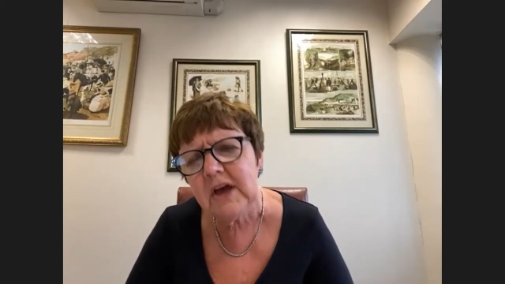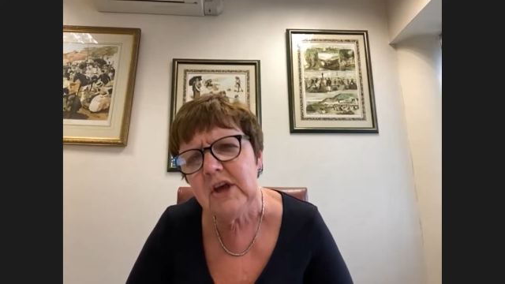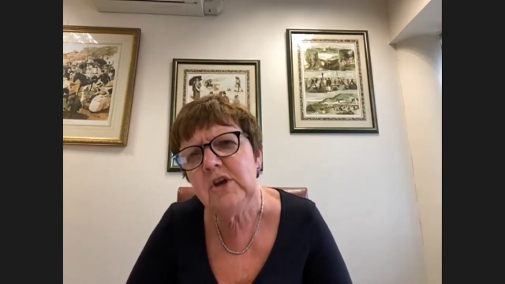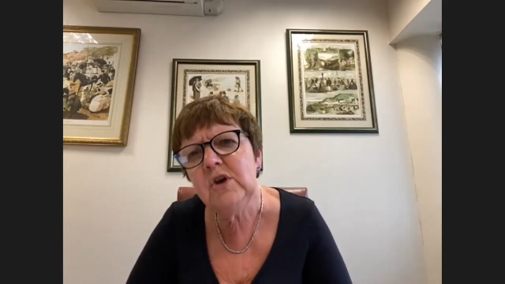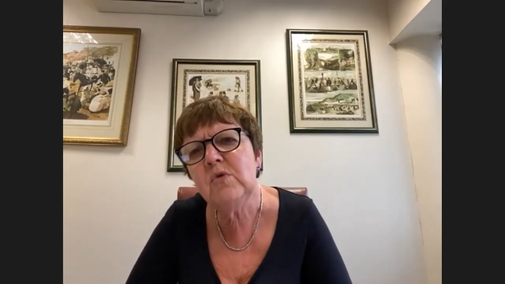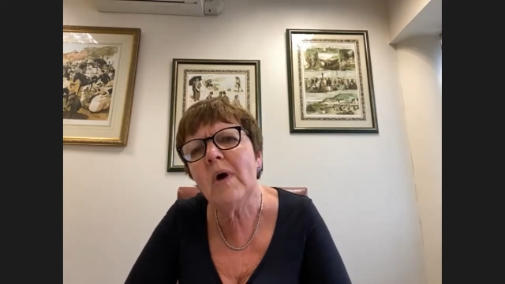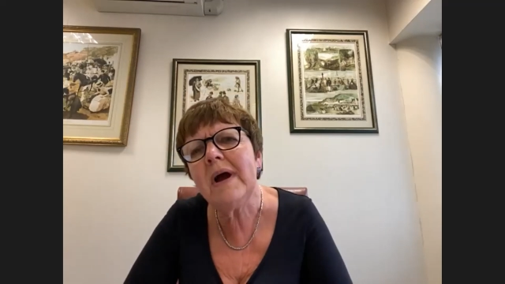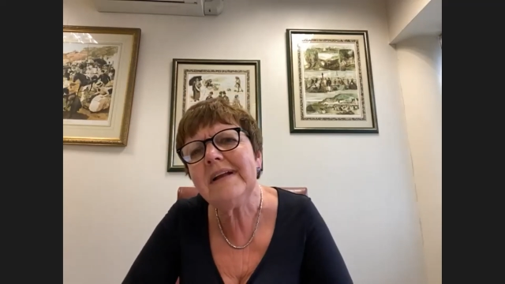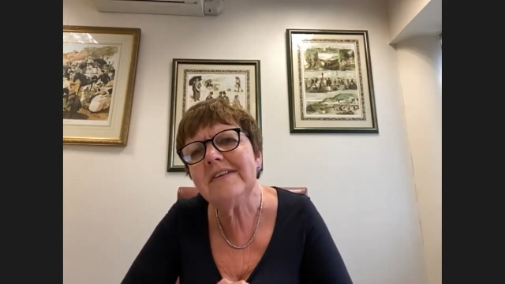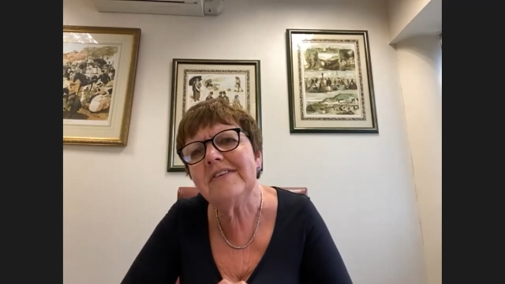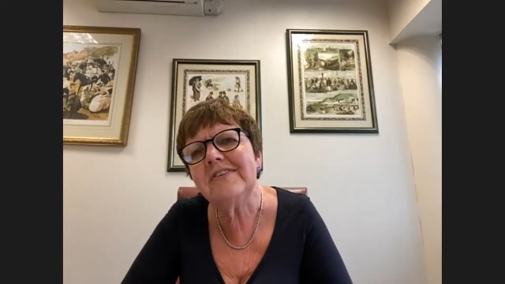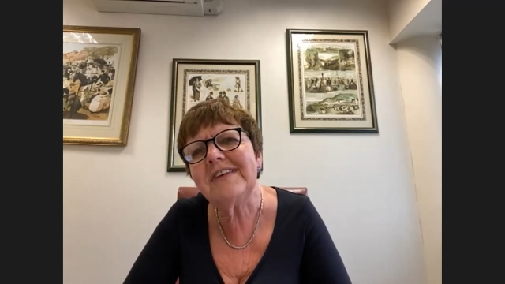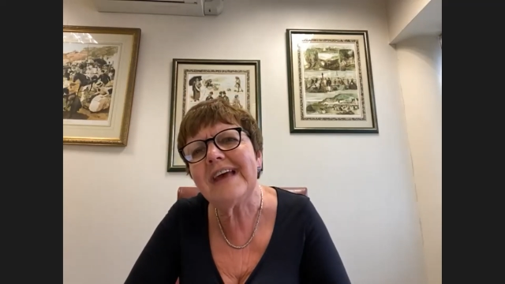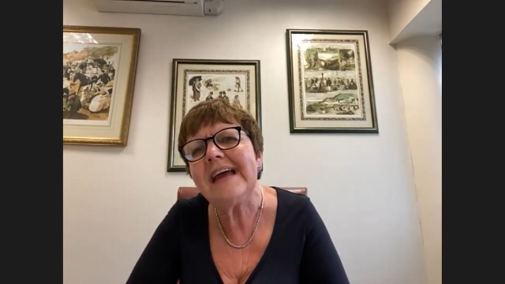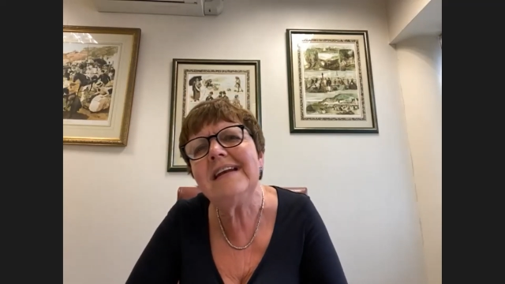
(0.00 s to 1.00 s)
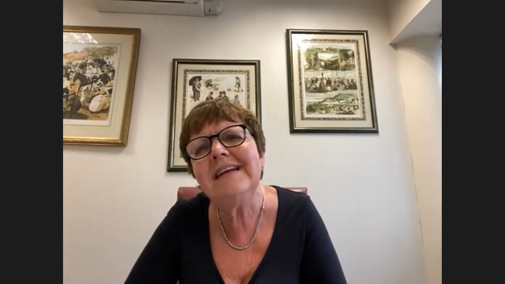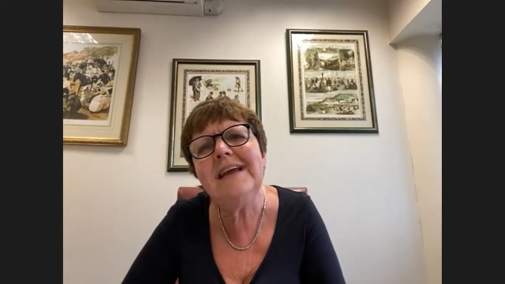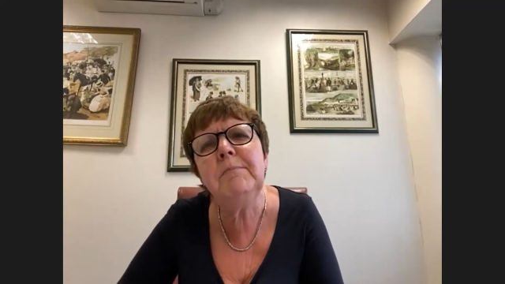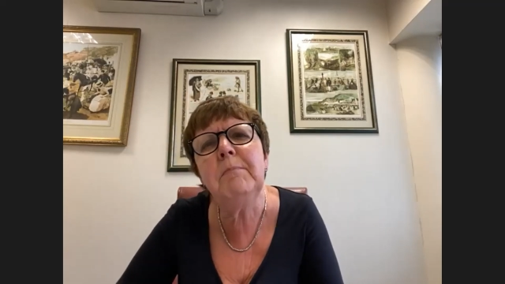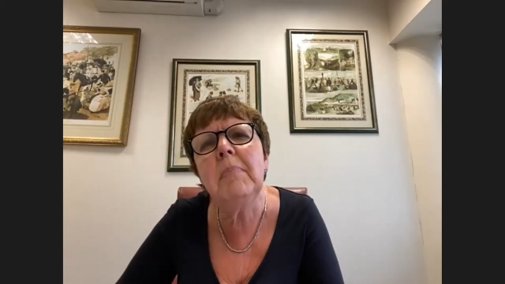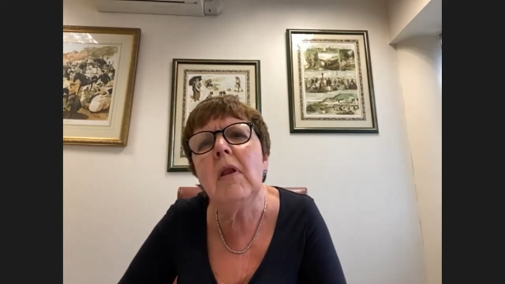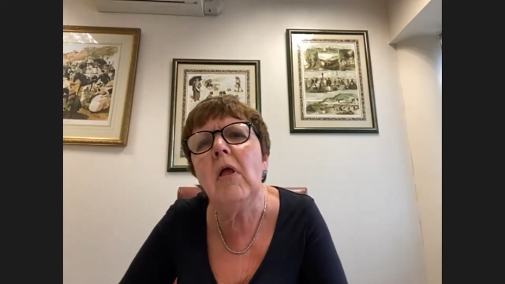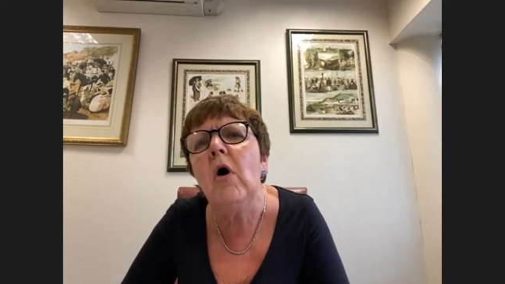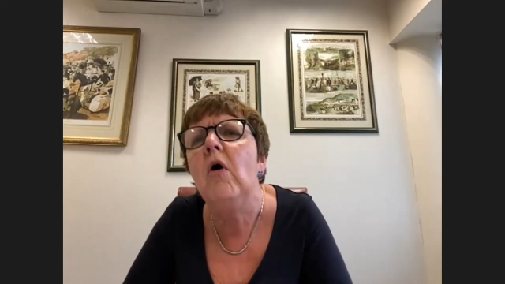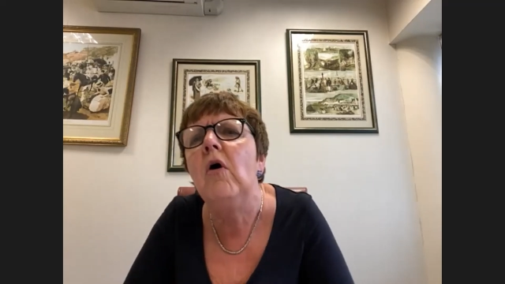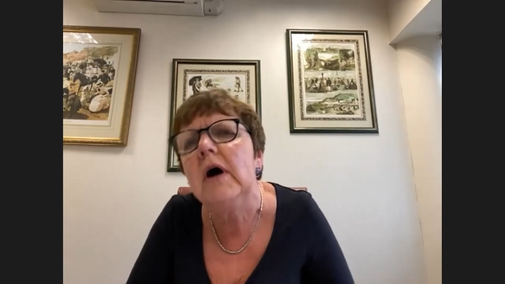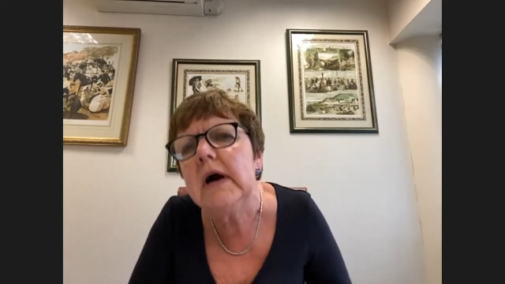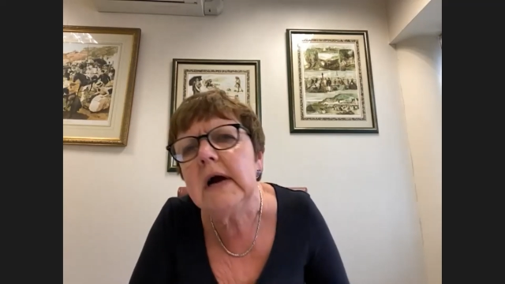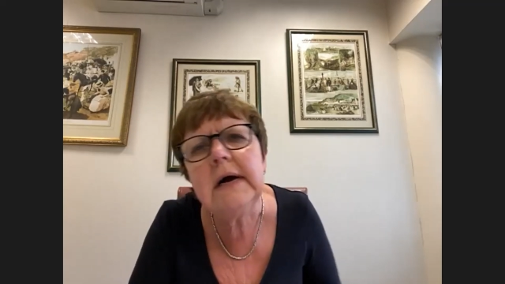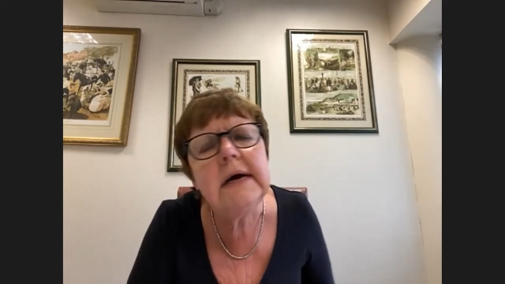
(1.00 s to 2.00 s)
You write Scandi
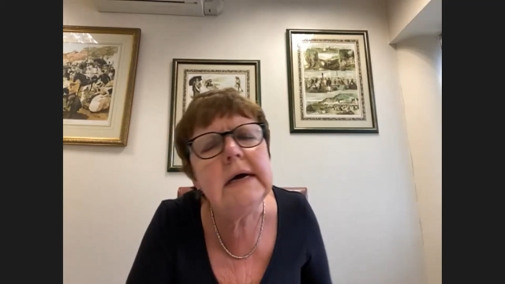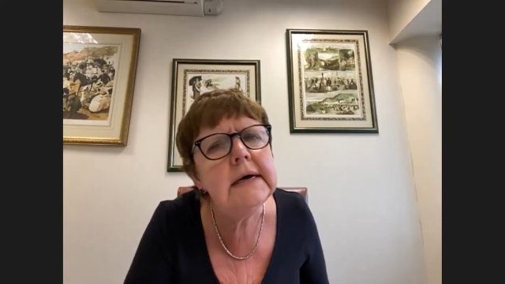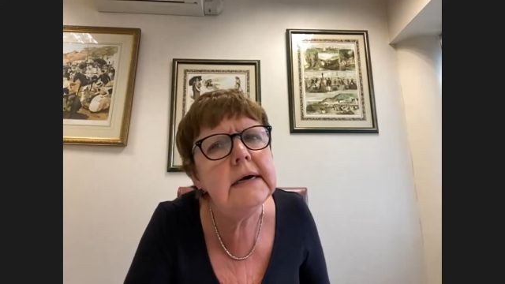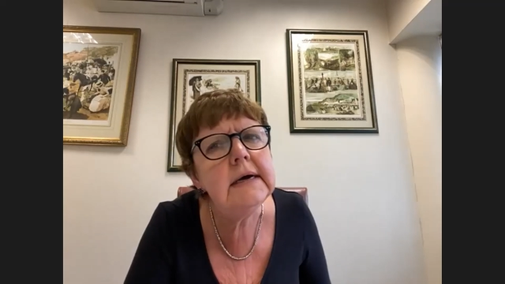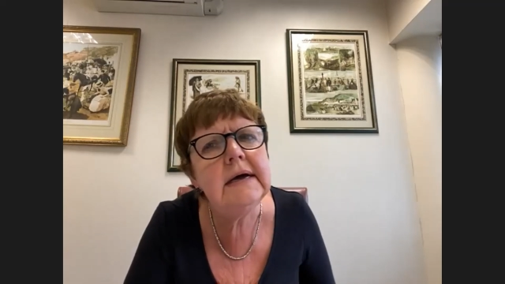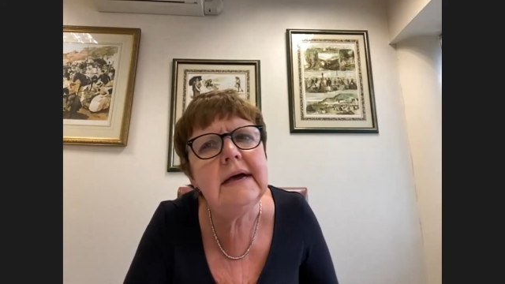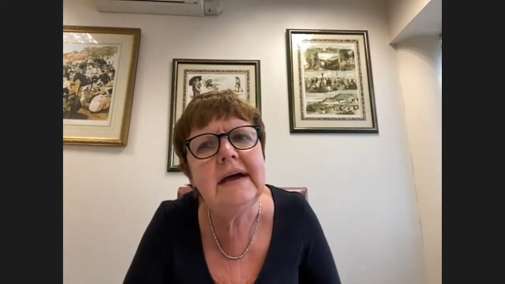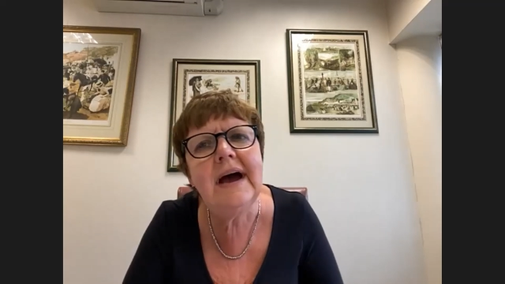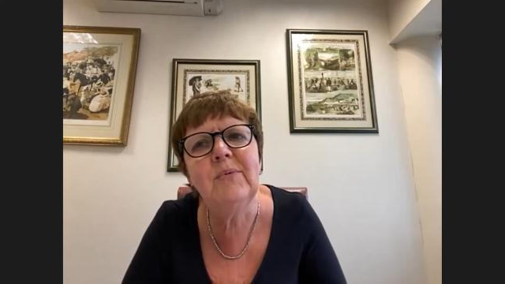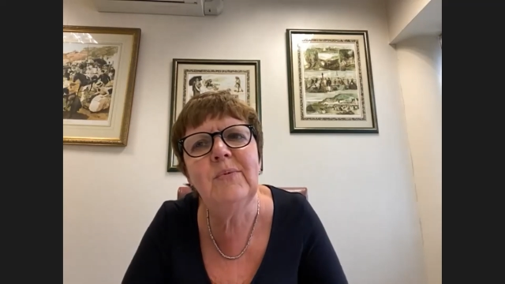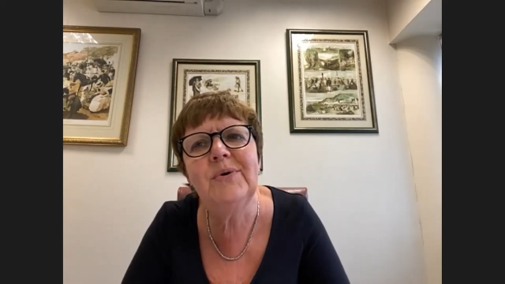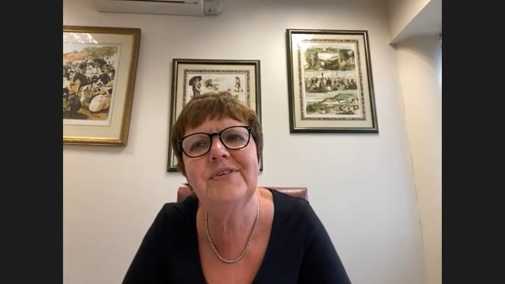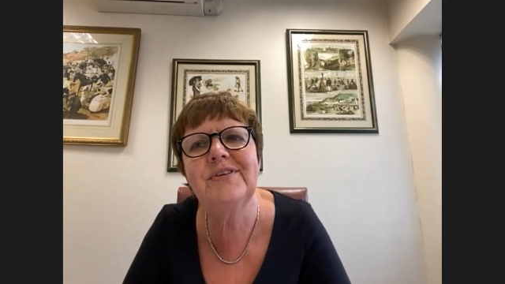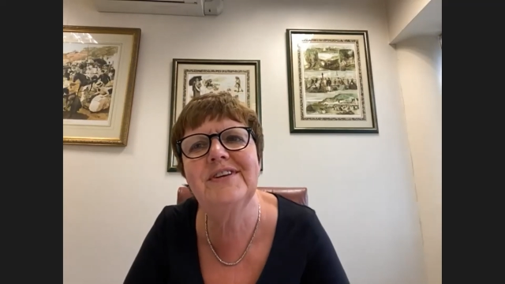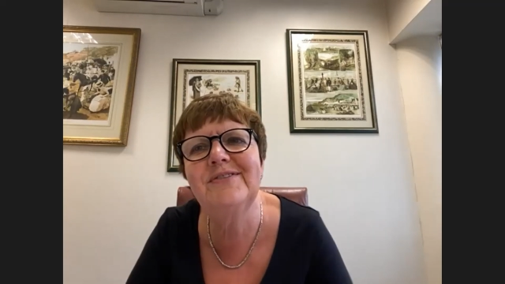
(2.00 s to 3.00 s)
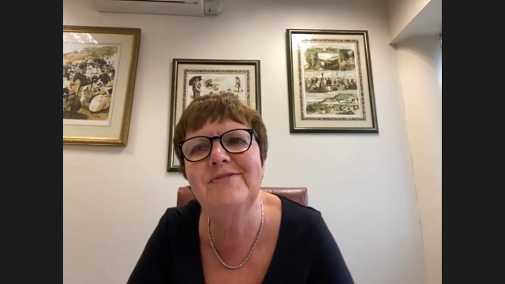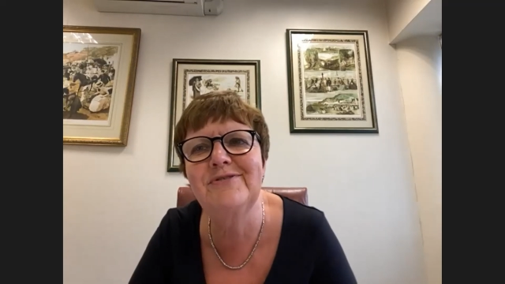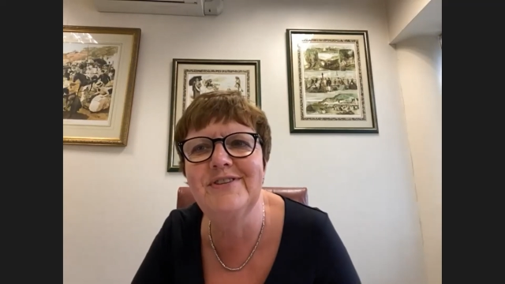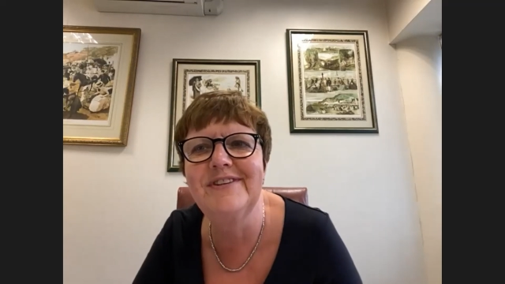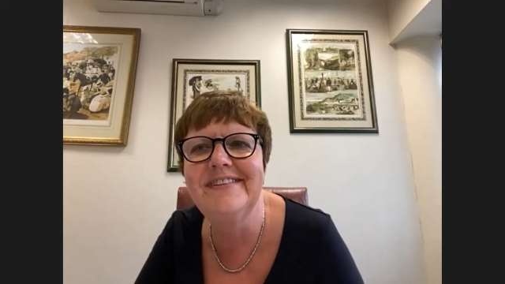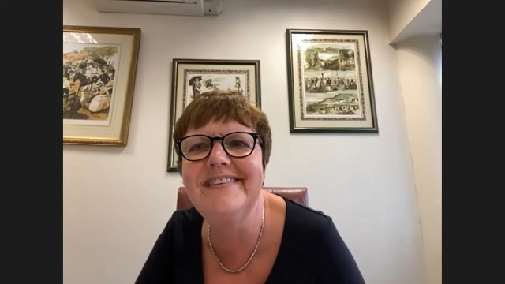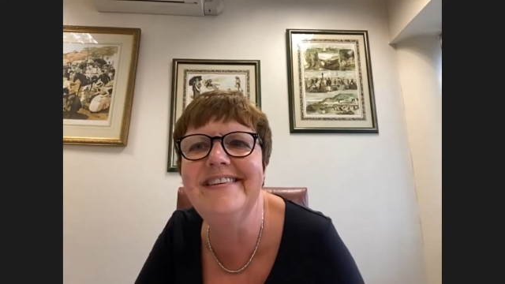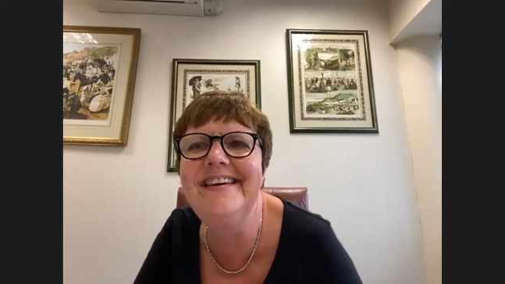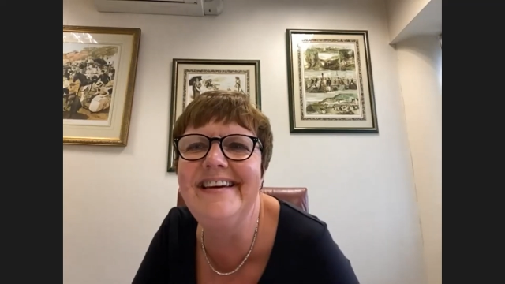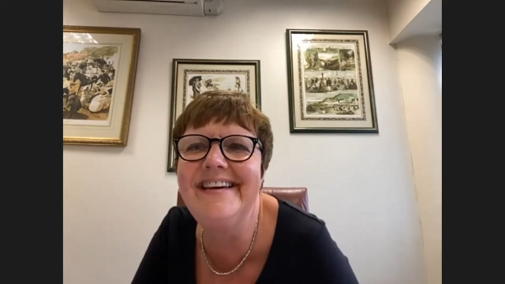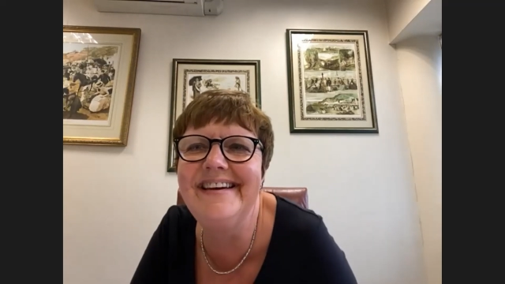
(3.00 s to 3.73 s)
Blog, and what's the difference?